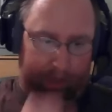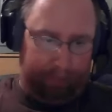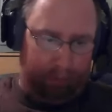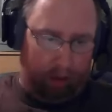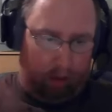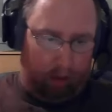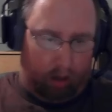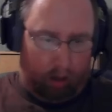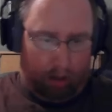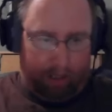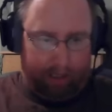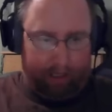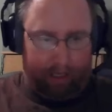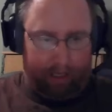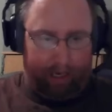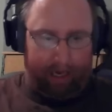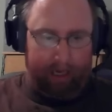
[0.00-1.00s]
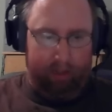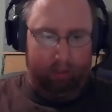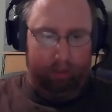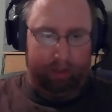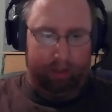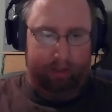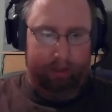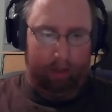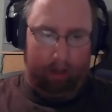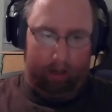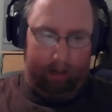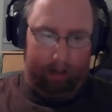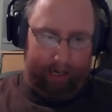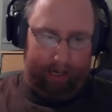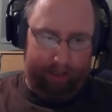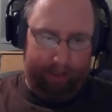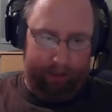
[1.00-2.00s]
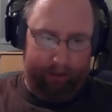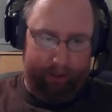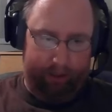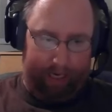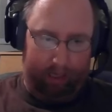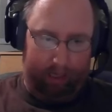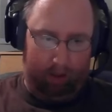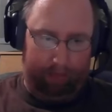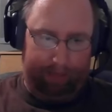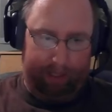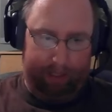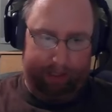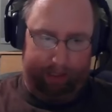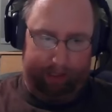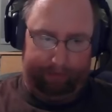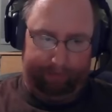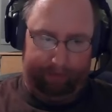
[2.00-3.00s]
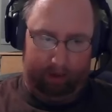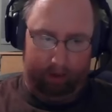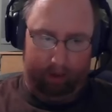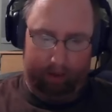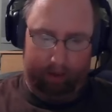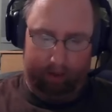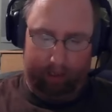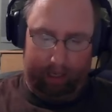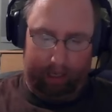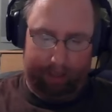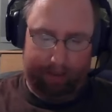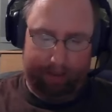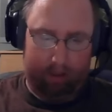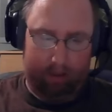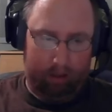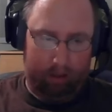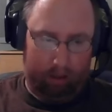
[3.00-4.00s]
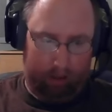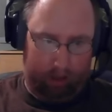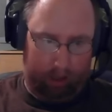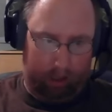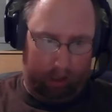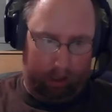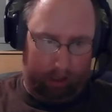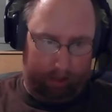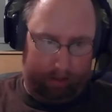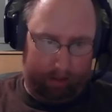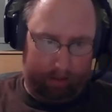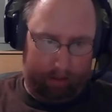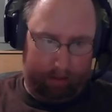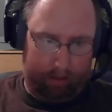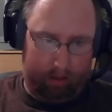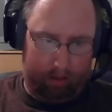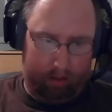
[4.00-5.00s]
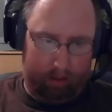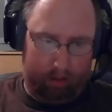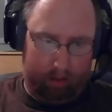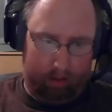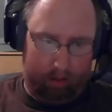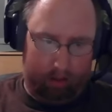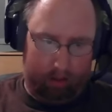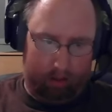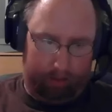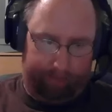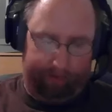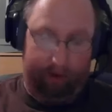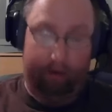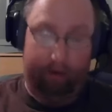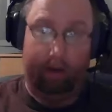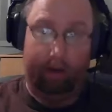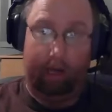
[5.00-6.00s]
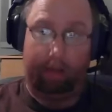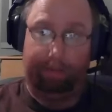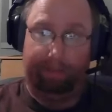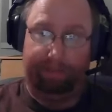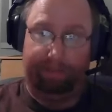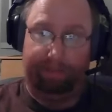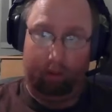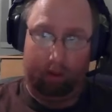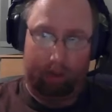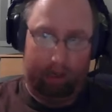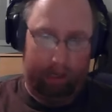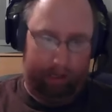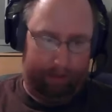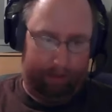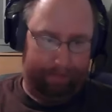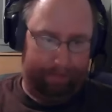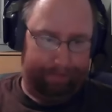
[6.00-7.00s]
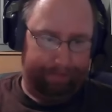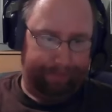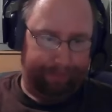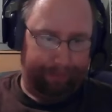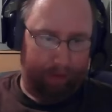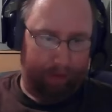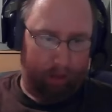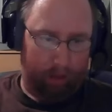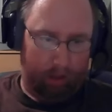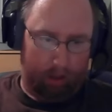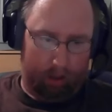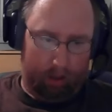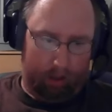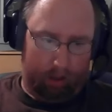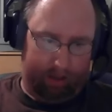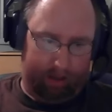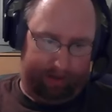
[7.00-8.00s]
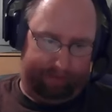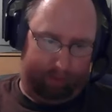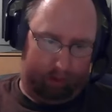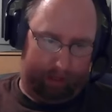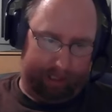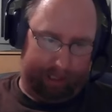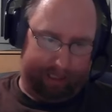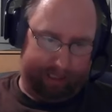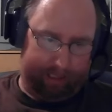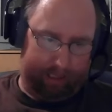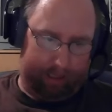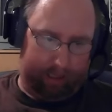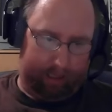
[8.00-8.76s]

he prolong his days, which are as a shadow, because he fears not God, fears not before God. Therefore is